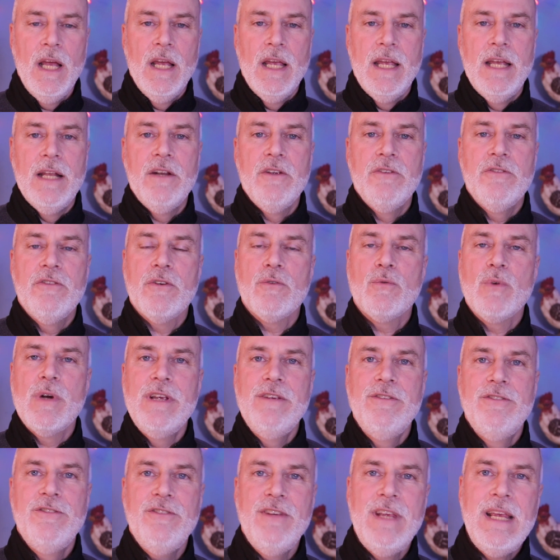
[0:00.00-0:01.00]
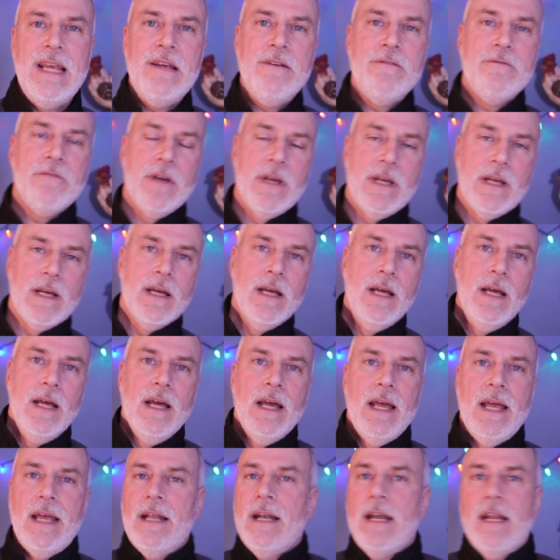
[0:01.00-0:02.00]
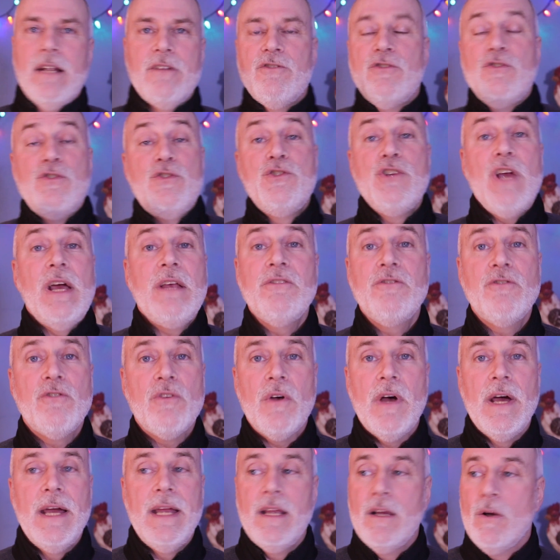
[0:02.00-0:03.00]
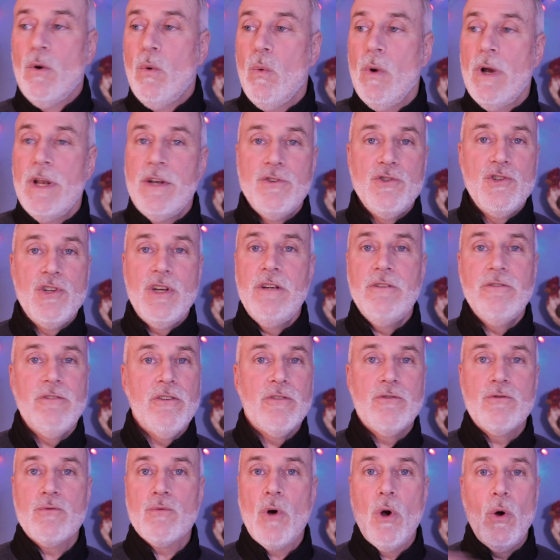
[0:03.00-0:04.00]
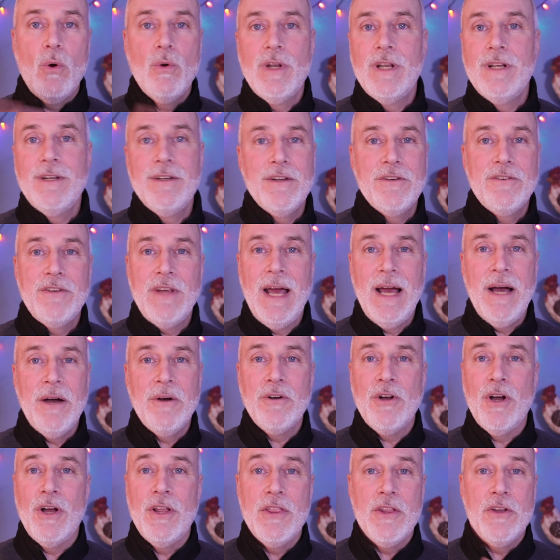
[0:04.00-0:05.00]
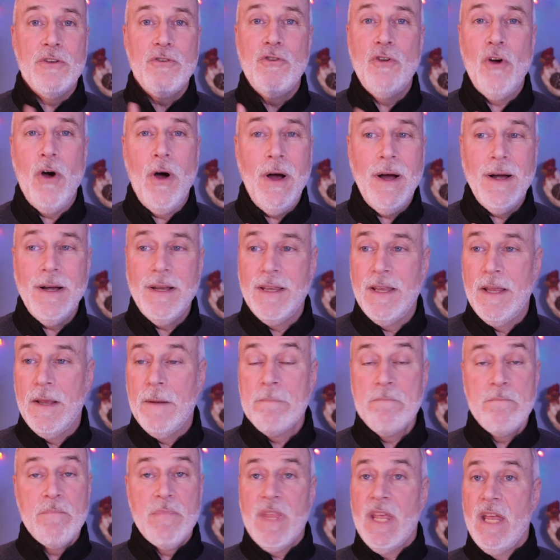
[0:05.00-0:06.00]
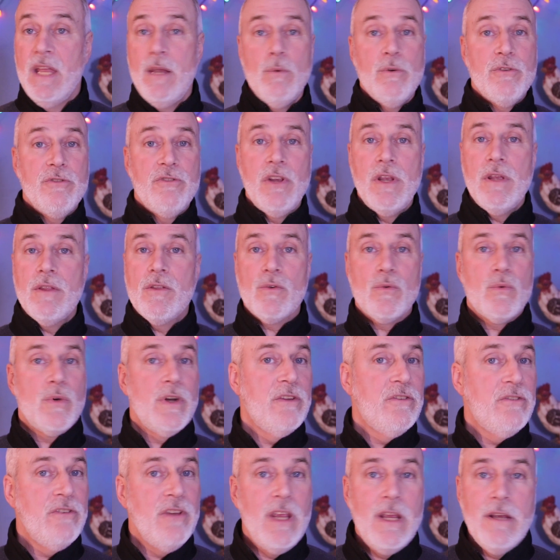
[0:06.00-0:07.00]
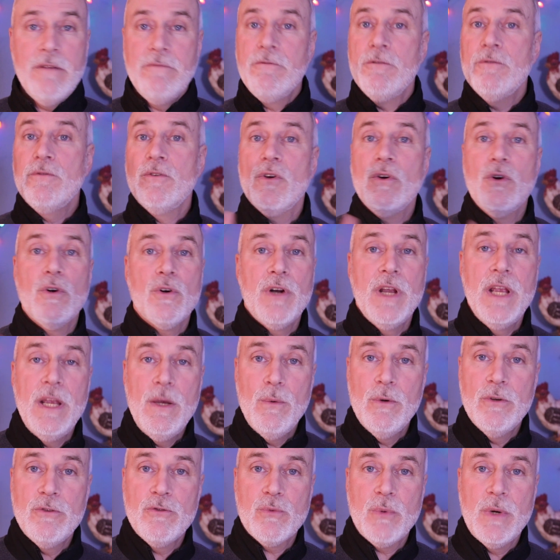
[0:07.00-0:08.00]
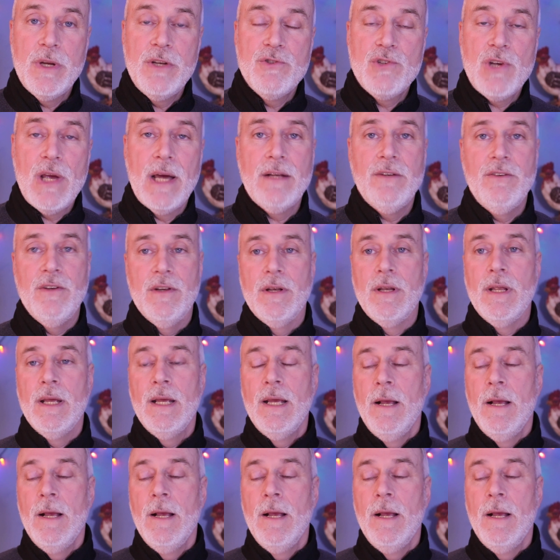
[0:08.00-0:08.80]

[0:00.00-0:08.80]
It is a receiving. And it's just like when Jesus rode into town on the donkey. He was either received or he was rejected.